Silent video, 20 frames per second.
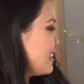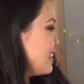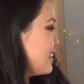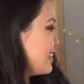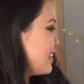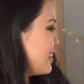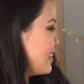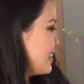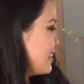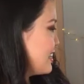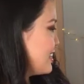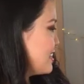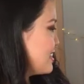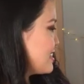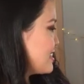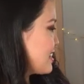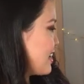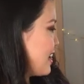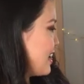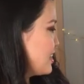is
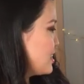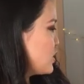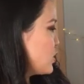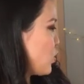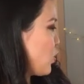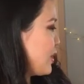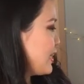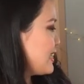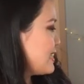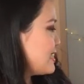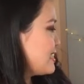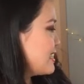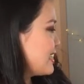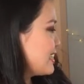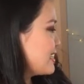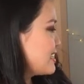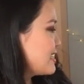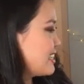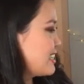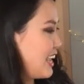a
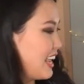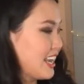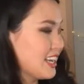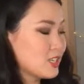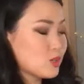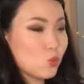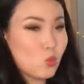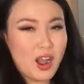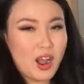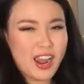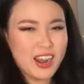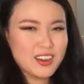26 gauge wire.